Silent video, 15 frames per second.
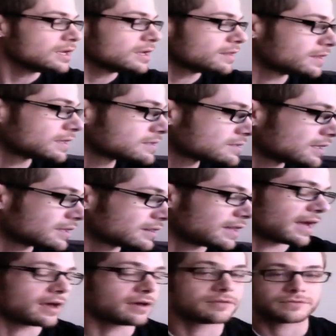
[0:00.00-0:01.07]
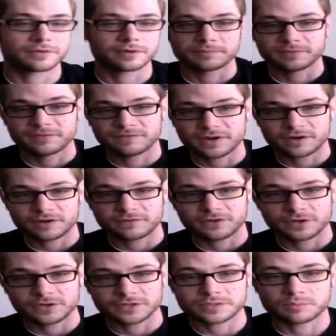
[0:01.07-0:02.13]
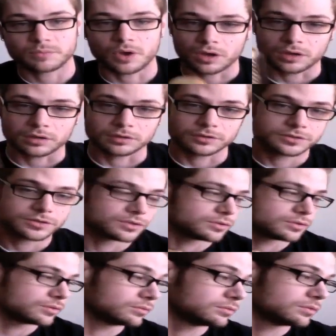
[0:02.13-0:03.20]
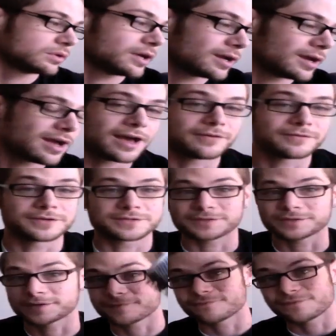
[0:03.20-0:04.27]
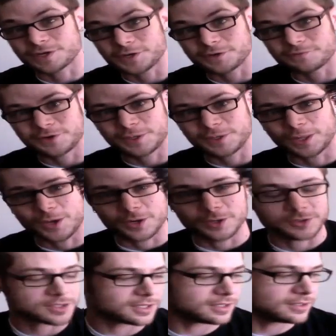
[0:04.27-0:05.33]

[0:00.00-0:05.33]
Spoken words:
things like that, from very, very small to obviously very, very large.